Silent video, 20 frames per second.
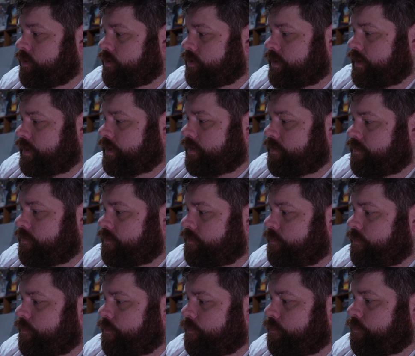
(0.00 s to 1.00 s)
literally
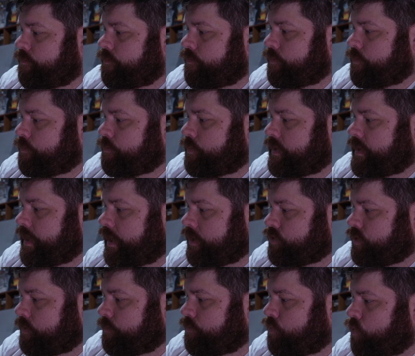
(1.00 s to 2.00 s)

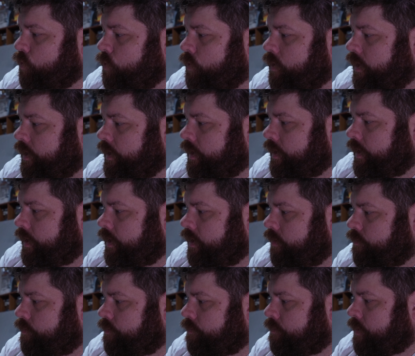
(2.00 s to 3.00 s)
potentially pull on it
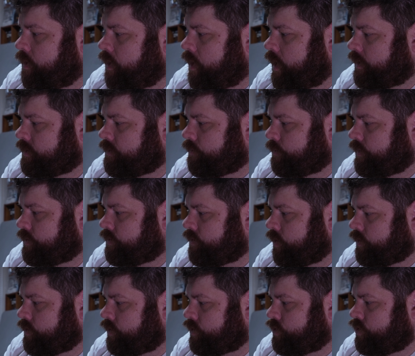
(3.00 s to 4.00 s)
and possibly
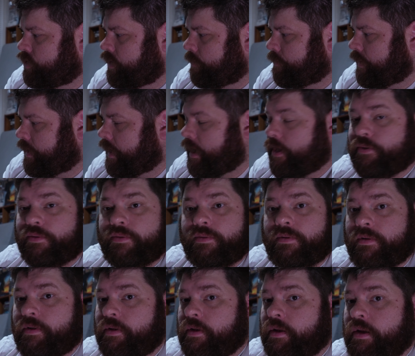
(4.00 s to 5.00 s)
start to chip it out.
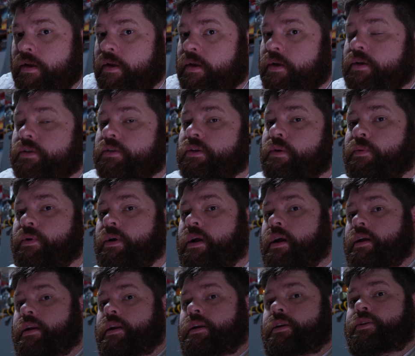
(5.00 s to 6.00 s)
So we're
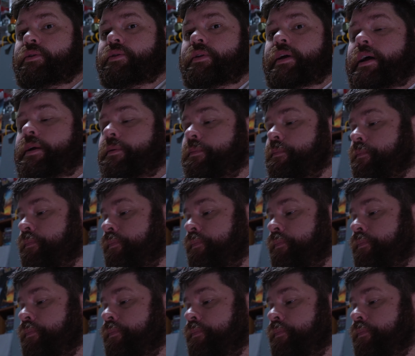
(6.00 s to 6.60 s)
not going to do that.